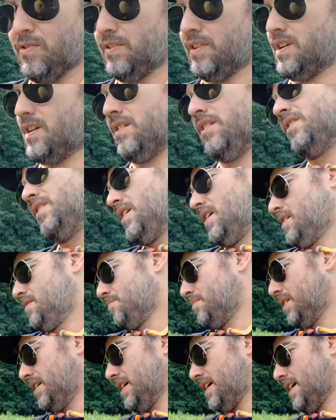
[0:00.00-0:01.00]
there.
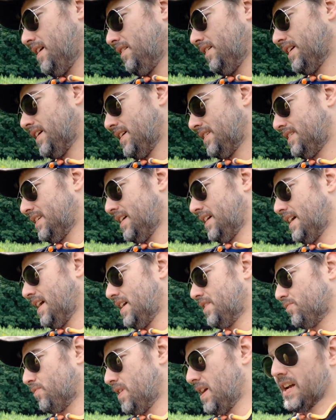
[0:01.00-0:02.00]
But yeah, like I said,
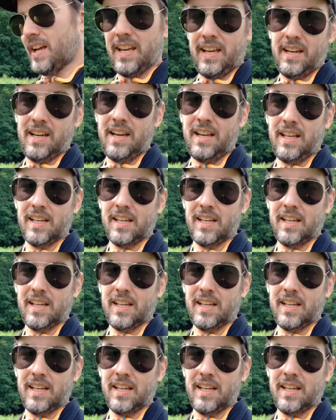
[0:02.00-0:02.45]
guys, we're not getting any